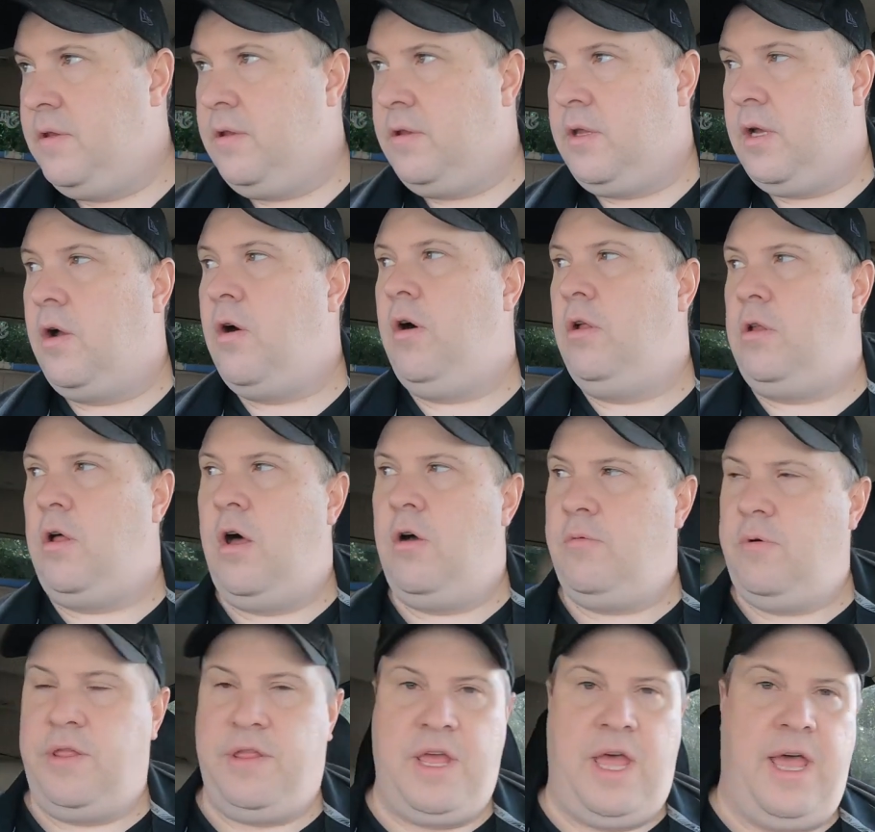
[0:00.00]
to go along
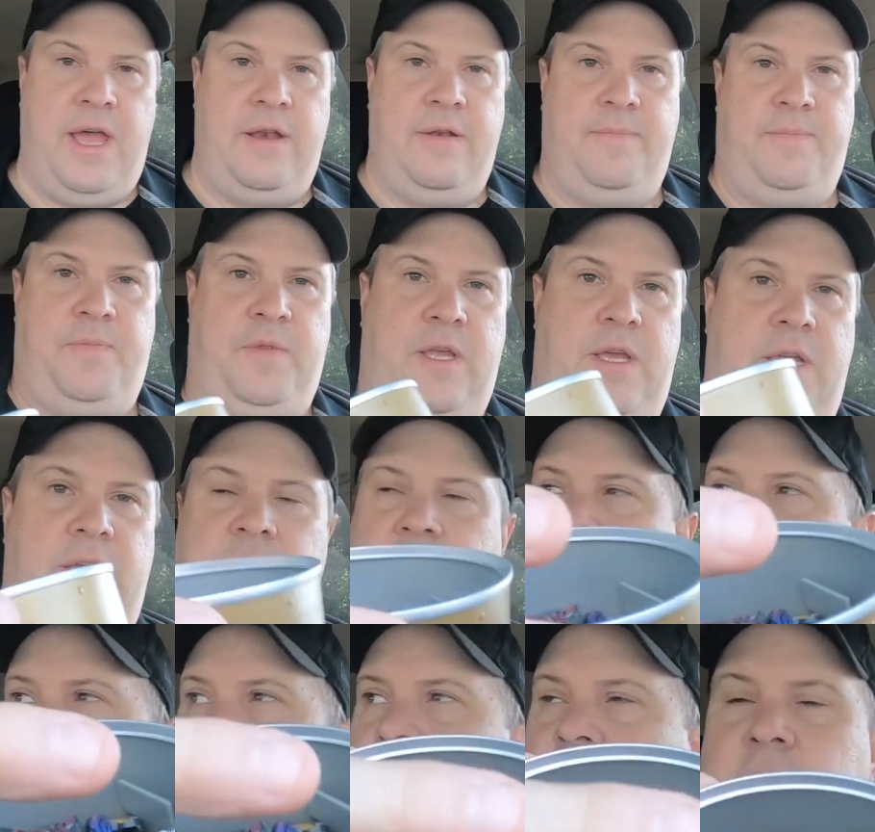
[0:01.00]
with that
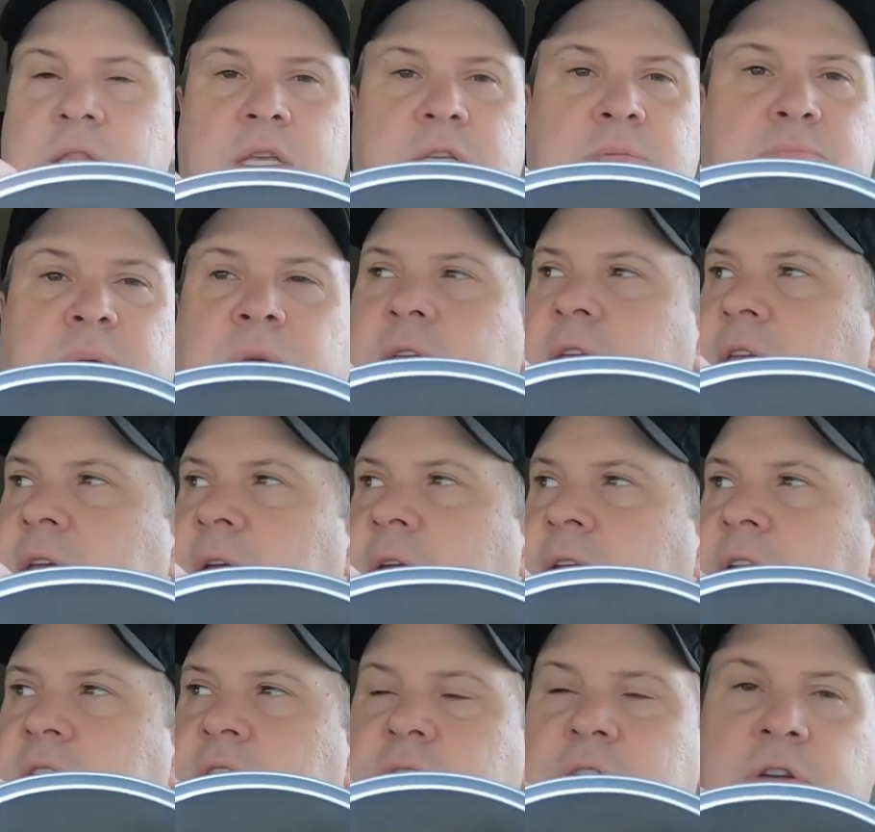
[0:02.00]
is this big
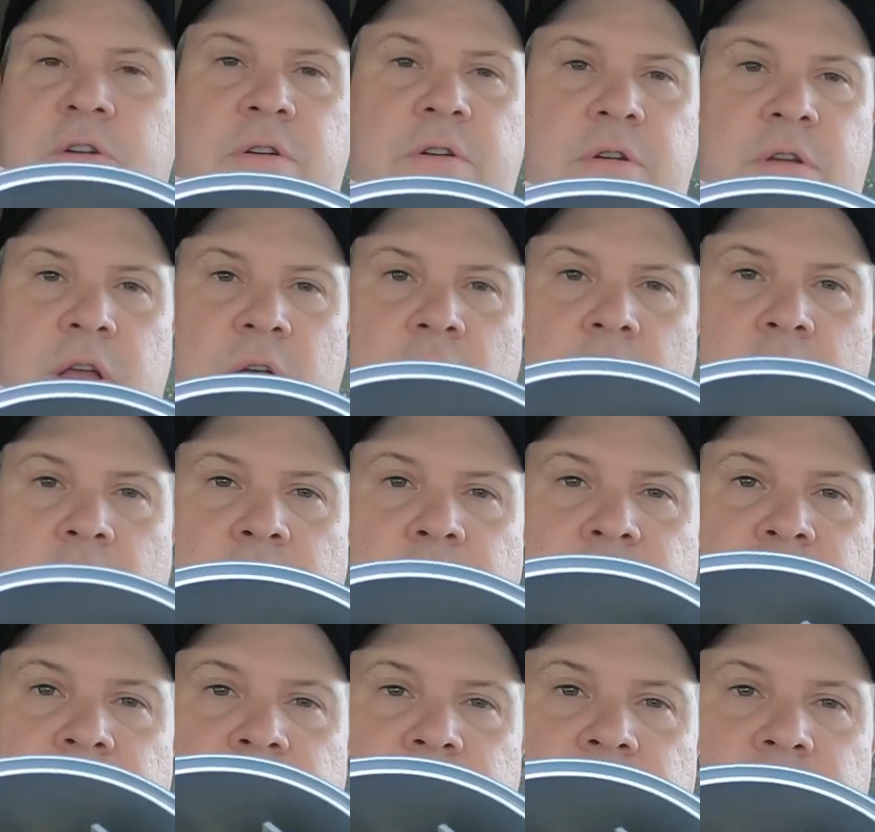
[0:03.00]
canister
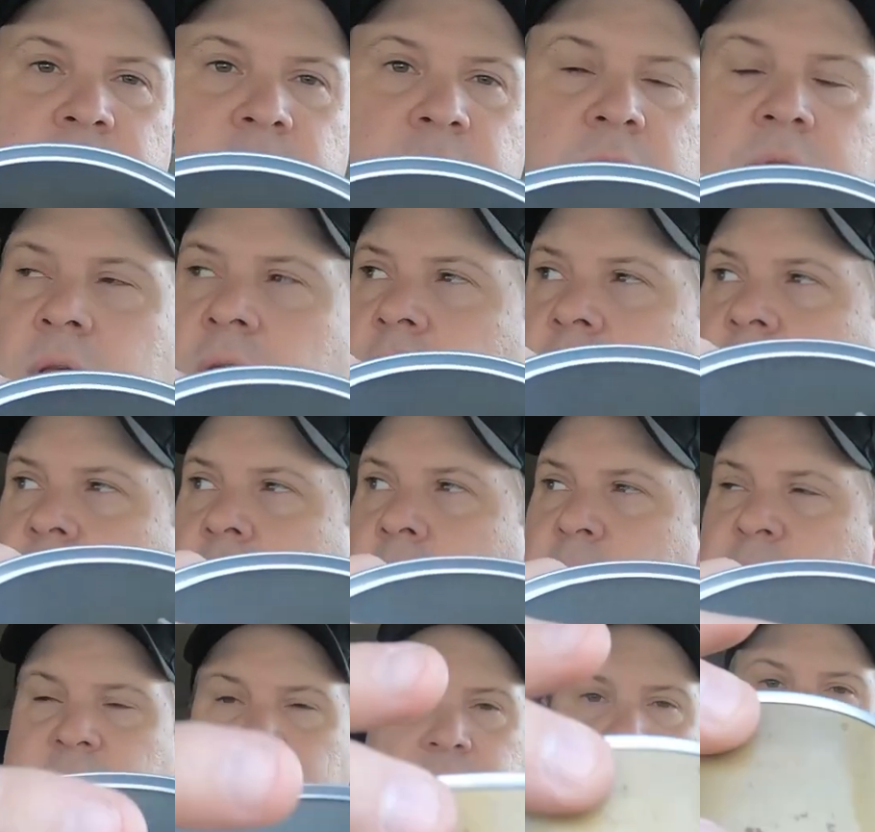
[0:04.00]
of
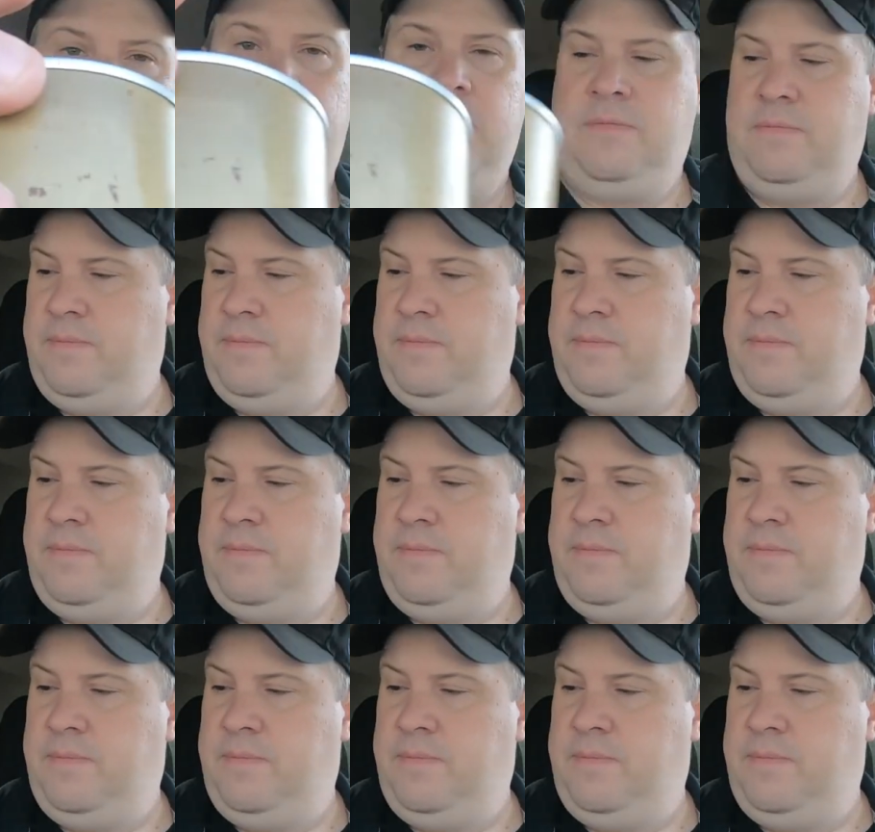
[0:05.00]
pins,